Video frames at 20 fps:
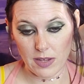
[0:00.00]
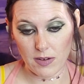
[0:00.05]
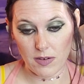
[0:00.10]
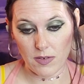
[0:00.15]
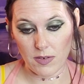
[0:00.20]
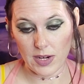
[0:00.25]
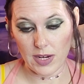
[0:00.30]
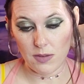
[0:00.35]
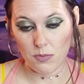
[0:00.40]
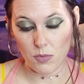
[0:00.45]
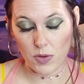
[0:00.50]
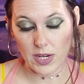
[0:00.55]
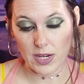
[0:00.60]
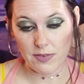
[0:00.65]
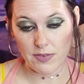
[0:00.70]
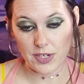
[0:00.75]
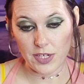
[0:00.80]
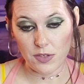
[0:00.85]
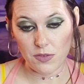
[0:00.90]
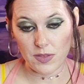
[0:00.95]
All right, and
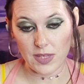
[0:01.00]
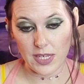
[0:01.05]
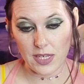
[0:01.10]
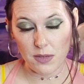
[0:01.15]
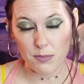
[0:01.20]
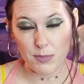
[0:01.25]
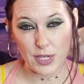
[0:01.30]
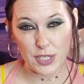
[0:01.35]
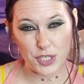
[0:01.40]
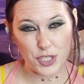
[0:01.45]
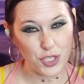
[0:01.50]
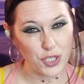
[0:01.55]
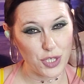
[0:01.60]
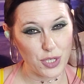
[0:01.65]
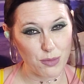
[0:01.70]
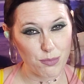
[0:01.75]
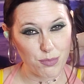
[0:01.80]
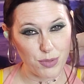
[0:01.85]
whatever you think about, you're going to